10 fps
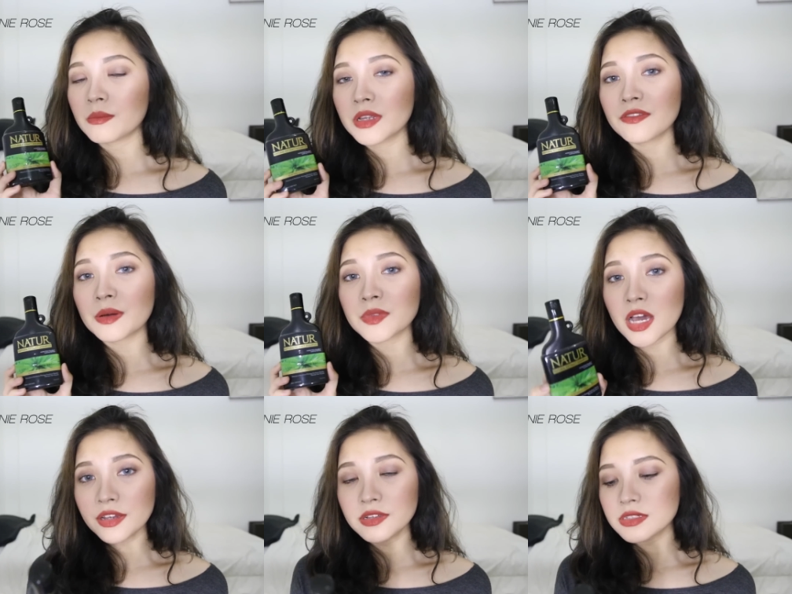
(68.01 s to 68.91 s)
But if I'm
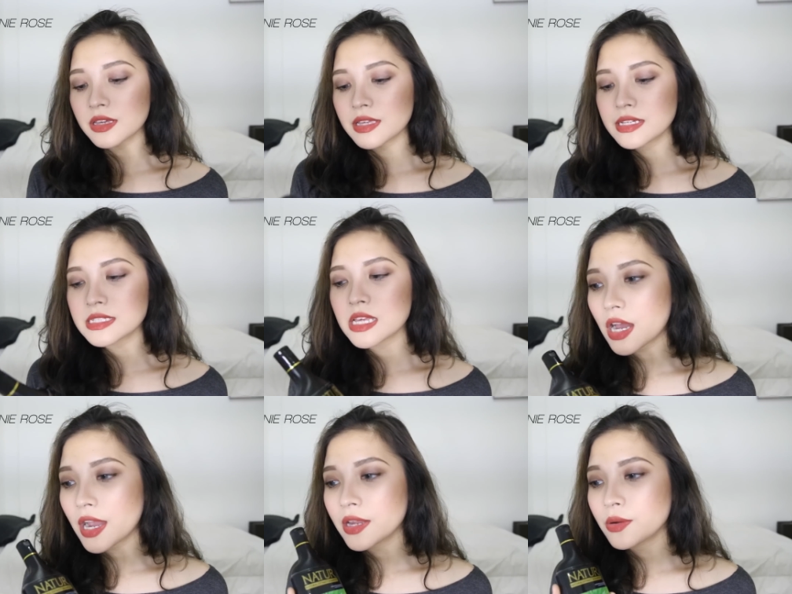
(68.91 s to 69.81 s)
not using this,
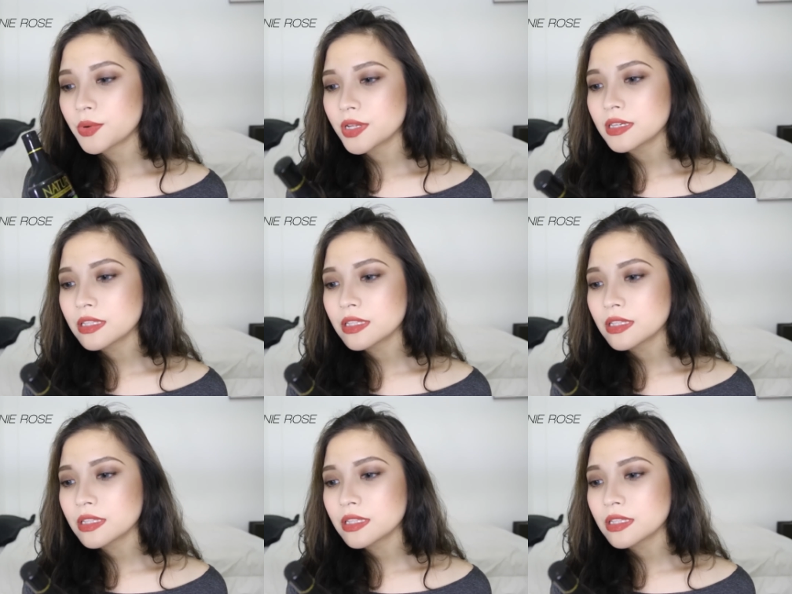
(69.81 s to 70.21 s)
I really